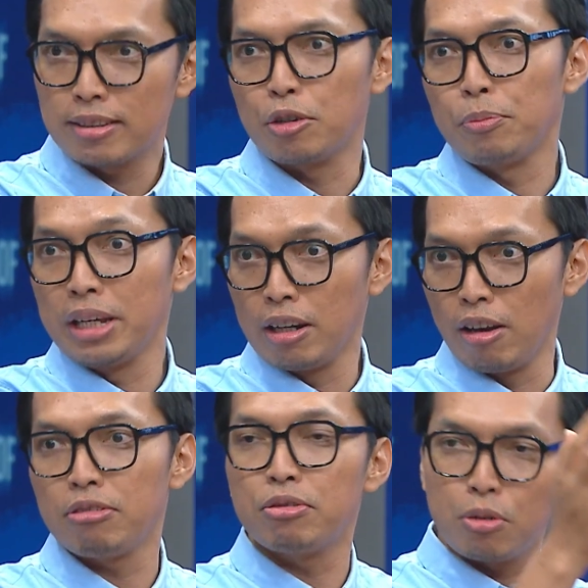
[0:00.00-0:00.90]
mm-hmm. so being
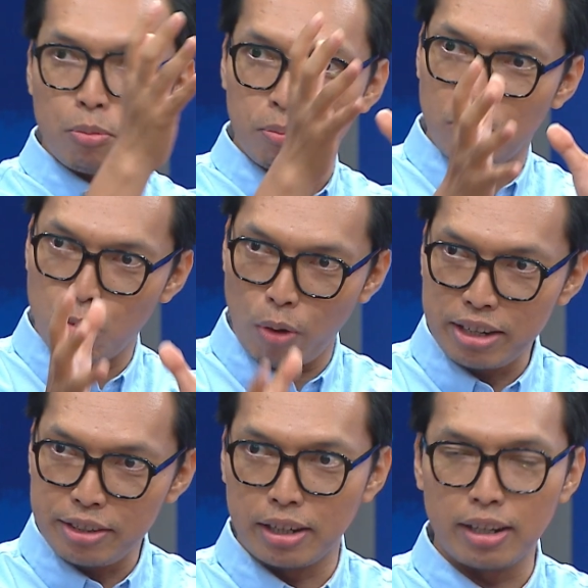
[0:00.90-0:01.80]
loved
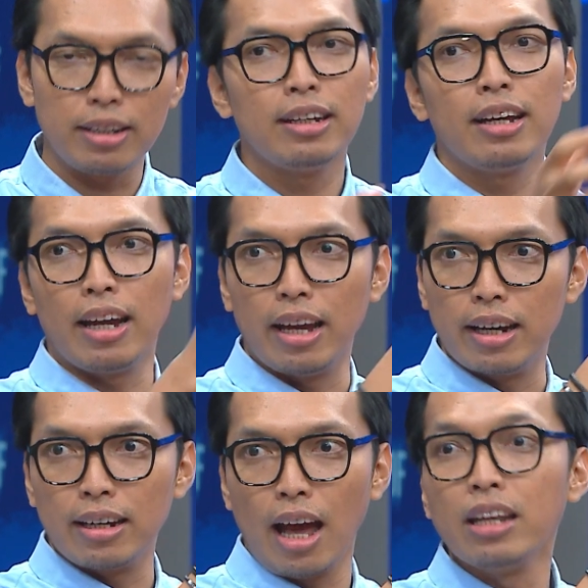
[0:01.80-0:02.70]
one year
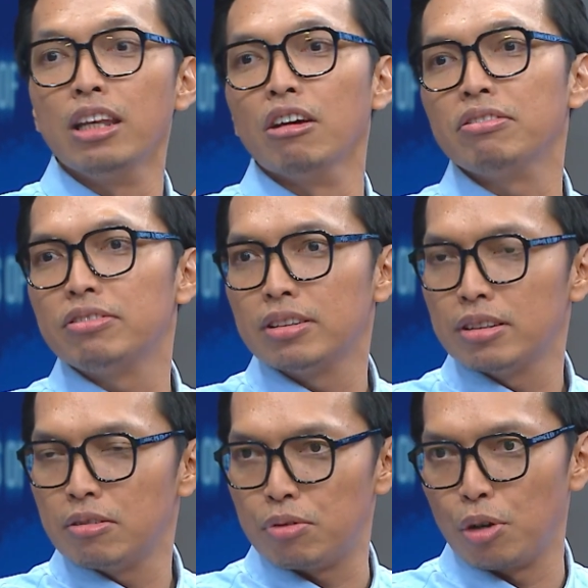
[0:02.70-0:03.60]
and unloved
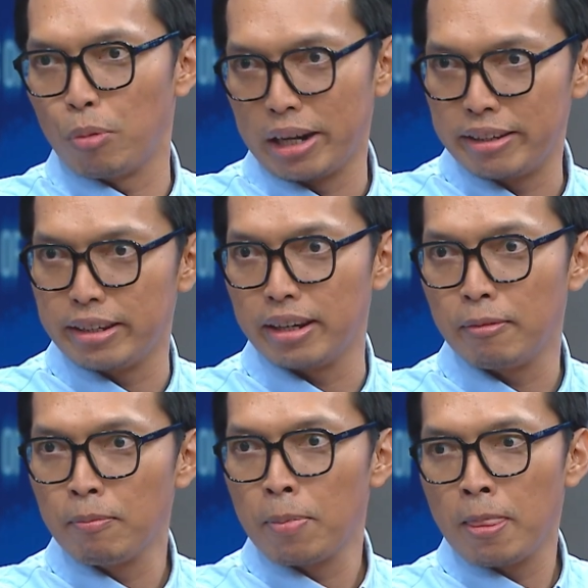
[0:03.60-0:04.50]
for one year.
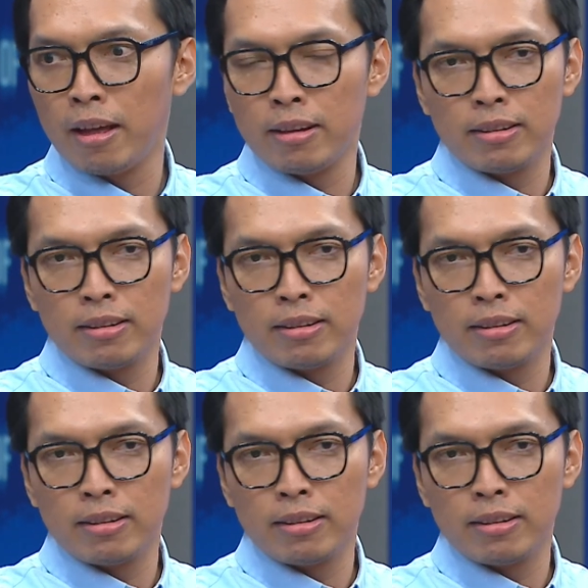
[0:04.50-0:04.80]
Mm-hmm. Mm-hmm.